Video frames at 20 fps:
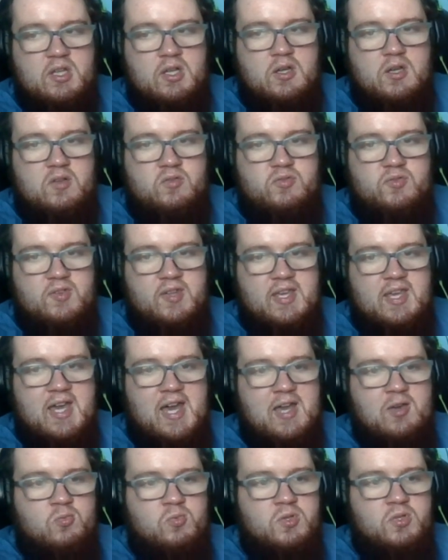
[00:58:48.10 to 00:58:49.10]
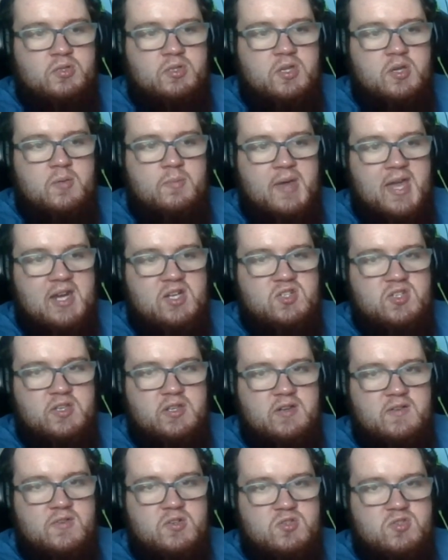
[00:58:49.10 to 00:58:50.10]
Hopefully, I will go back to
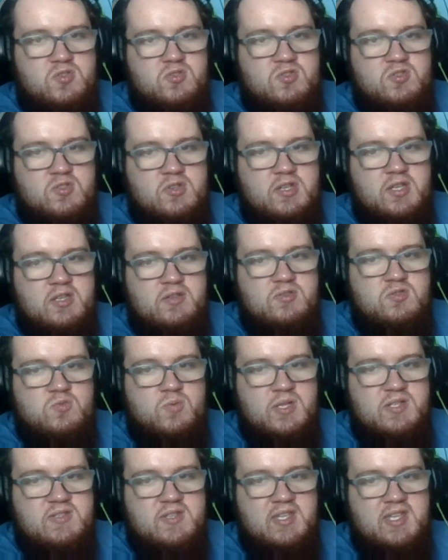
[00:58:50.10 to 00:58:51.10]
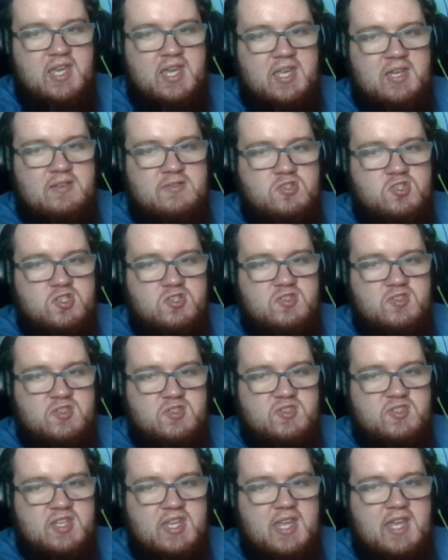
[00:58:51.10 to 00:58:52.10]
Universal Studios once again just to
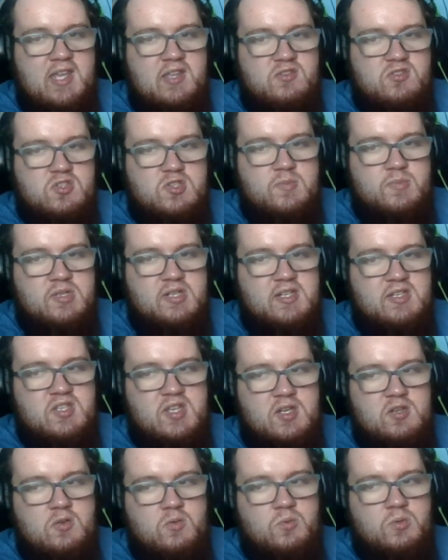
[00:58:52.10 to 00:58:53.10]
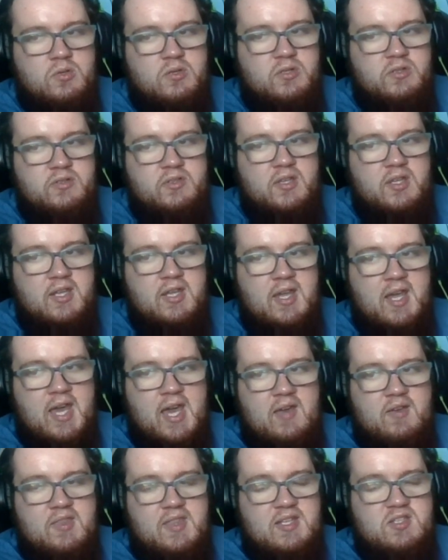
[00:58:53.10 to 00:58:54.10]
see Super Nintendo World.
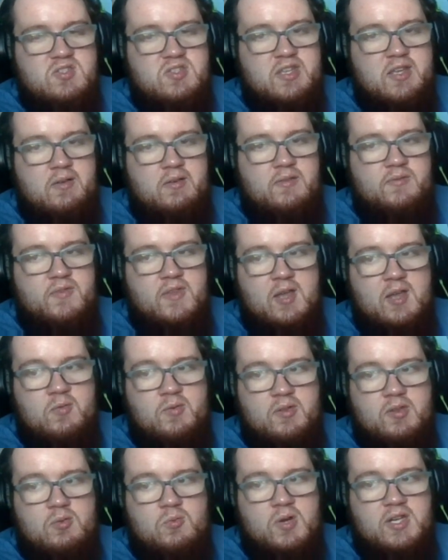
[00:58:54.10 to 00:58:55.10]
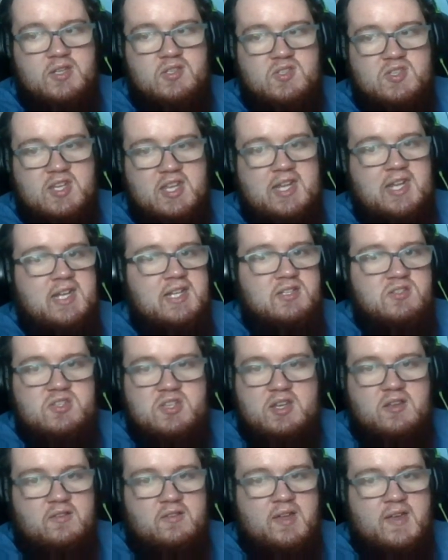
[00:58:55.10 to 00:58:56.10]
I think that's the only thing I really want to see. And
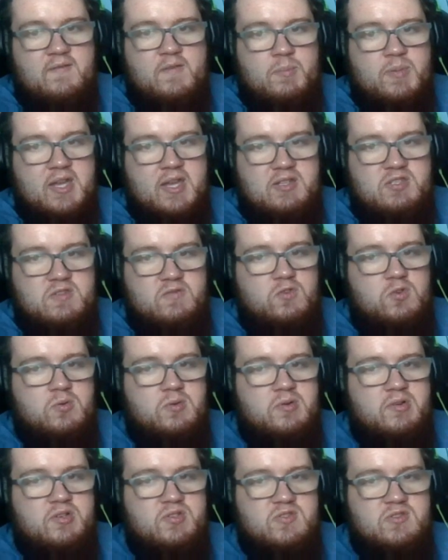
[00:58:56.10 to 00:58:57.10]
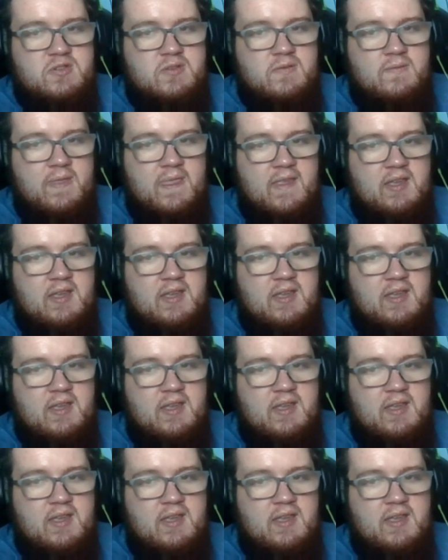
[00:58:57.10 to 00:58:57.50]
Secret Life of Pets, of course.